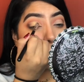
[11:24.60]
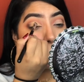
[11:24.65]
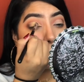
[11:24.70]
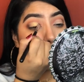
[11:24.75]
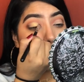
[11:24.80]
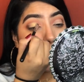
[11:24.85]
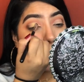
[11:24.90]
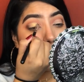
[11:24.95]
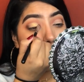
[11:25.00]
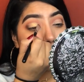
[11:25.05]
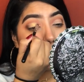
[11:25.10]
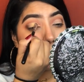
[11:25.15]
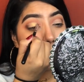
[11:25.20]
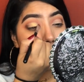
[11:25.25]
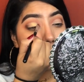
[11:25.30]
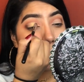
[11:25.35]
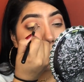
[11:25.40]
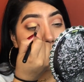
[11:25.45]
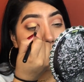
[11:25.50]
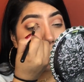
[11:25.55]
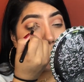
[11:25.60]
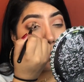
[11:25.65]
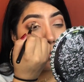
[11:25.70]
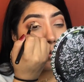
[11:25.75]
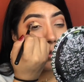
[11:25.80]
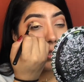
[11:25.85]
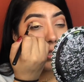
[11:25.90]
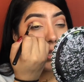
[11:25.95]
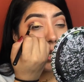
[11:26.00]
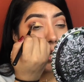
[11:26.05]
where this career
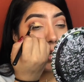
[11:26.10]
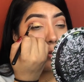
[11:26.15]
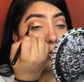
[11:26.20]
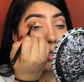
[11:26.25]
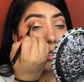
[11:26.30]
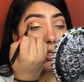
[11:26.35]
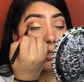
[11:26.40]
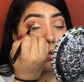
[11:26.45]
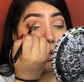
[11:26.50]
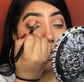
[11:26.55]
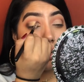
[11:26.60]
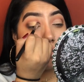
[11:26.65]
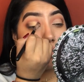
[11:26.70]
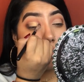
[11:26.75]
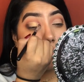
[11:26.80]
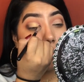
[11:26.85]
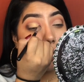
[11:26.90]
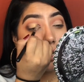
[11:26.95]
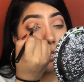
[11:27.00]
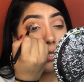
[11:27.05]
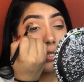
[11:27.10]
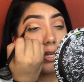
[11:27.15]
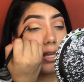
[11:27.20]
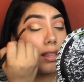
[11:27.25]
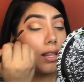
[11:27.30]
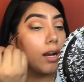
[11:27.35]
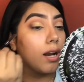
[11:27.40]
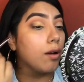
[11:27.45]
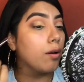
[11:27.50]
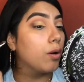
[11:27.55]
will take me, so I never want to say
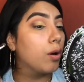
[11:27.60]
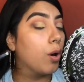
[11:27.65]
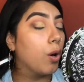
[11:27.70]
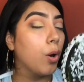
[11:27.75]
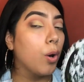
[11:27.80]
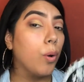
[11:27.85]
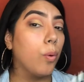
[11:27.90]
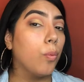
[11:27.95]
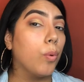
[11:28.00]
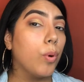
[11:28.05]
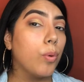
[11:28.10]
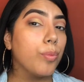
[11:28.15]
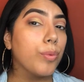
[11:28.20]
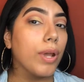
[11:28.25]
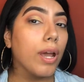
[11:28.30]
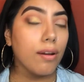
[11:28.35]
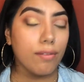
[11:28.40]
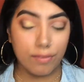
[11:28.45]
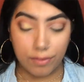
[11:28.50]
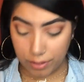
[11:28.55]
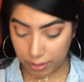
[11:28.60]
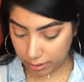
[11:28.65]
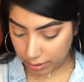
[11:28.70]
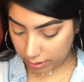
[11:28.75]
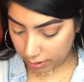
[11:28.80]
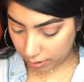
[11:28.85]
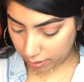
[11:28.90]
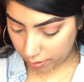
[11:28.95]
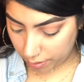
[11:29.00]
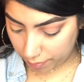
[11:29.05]
that I won't ever.
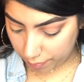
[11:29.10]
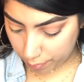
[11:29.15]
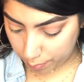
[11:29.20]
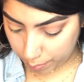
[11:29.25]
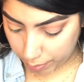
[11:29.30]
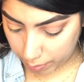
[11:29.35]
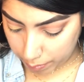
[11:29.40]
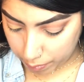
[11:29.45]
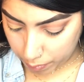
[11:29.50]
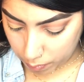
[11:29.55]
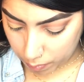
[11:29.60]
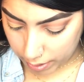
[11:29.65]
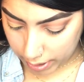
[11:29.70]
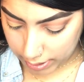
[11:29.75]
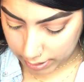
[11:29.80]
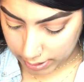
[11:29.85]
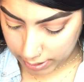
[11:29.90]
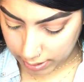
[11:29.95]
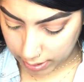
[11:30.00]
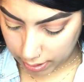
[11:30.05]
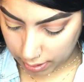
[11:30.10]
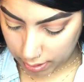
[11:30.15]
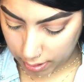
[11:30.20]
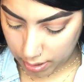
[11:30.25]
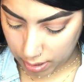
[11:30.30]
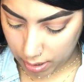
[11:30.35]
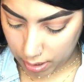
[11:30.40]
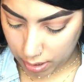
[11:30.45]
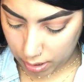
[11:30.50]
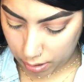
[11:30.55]
You know, if the people want to see
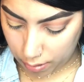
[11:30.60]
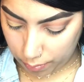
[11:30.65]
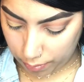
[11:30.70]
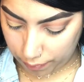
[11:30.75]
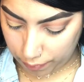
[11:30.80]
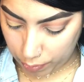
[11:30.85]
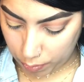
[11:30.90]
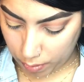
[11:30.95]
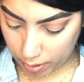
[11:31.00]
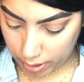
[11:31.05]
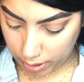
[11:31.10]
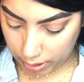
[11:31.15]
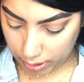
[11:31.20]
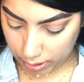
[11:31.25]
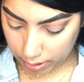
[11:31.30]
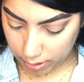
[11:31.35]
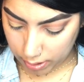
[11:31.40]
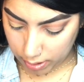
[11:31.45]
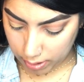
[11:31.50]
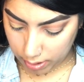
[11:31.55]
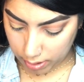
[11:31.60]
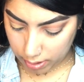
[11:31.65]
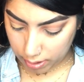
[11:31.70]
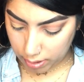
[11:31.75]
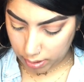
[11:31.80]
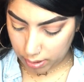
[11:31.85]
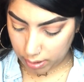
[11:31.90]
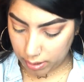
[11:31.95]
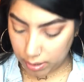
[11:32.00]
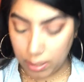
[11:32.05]
a review on it,
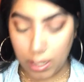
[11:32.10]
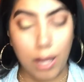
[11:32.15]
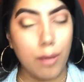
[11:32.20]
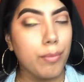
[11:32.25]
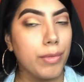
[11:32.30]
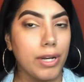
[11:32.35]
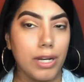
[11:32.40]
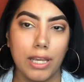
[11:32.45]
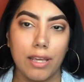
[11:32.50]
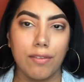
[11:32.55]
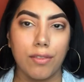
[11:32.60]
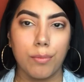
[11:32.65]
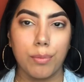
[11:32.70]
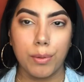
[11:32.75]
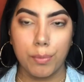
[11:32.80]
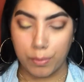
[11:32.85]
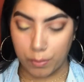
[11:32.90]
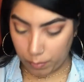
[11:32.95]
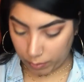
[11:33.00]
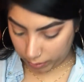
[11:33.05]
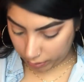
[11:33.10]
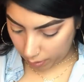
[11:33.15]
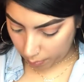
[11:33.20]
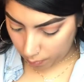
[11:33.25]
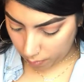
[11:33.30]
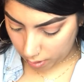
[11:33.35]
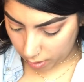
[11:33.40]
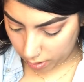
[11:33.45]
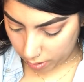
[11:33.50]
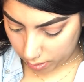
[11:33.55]
I'm gonna give the people what they
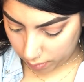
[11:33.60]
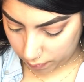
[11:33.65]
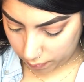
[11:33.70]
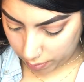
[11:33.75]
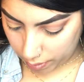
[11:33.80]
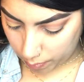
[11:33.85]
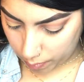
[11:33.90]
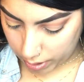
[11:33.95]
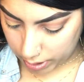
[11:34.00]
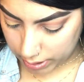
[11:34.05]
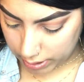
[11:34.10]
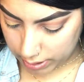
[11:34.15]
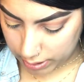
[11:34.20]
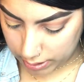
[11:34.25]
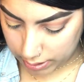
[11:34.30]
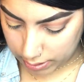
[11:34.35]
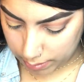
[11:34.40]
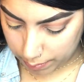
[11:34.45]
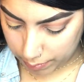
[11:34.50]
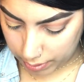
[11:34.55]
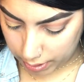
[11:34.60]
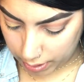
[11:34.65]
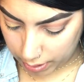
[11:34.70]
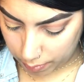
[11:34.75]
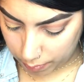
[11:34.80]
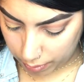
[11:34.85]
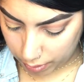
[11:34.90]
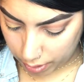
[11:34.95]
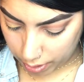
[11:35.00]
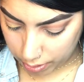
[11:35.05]
want. If they want to see something
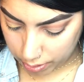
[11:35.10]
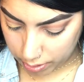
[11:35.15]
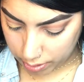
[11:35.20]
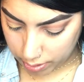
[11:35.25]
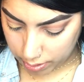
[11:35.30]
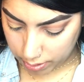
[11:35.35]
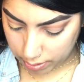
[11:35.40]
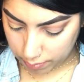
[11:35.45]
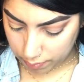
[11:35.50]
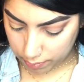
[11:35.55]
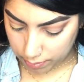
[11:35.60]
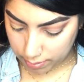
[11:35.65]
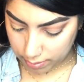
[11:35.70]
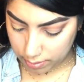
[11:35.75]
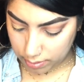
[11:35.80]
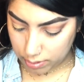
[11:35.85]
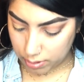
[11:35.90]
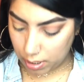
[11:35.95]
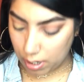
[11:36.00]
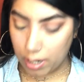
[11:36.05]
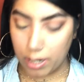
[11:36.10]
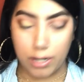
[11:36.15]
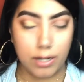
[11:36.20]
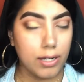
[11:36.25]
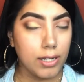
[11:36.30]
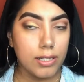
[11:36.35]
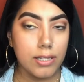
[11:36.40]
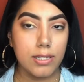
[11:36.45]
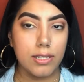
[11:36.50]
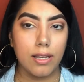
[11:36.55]
in regards to
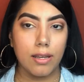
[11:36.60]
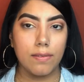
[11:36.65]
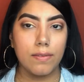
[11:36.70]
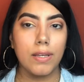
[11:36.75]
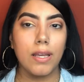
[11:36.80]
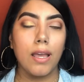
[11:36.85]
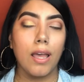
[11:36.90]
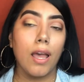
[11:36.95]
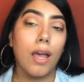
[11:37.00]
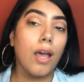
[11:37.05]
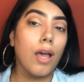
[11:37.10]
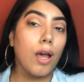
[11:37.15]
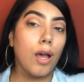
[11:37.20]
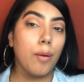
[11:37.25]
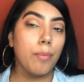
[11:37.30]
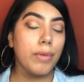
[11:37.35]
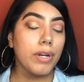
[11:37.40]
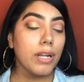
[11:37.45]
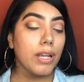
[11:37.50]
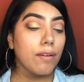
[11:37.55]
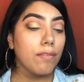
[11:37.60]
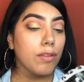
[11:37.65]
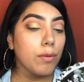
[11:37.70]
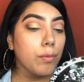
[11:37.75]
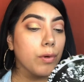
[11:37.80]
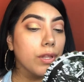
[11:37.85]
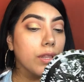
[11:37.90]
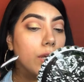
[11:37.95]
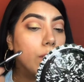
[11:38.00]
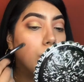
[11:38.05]
Tarte and stuff, I'm gonna give
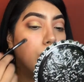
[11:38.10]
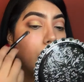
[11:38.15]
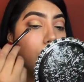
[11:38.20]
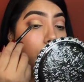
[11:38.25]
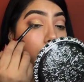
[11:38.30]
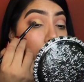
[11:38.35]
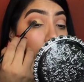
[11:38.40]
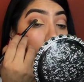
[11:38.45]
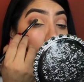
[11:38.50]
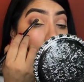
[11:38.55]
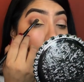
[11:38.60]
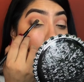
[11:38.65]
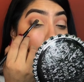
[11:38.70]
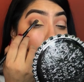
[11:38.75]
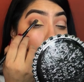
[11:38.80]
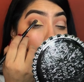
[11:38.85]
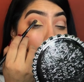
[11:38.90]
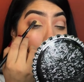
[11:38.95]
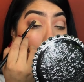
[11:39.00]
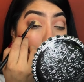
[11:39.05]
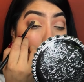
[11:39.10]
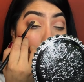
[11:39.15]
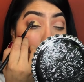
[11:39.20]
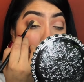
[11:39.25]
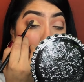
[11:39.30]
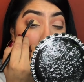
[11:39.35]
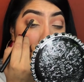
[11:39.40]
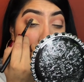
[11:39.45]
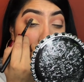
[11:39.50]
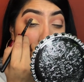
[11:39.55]
them what they want. But
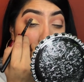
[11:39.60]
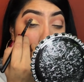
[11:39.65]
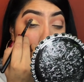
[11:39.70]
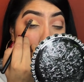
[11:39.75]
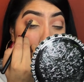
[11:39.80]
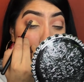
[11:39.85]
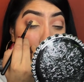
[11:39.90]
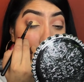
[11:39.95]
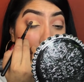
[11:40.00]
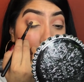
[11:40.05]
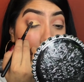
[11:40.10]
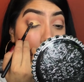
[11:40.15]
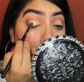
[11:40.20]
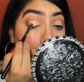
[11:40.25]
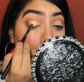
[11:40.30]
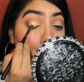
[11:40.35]
for the moment,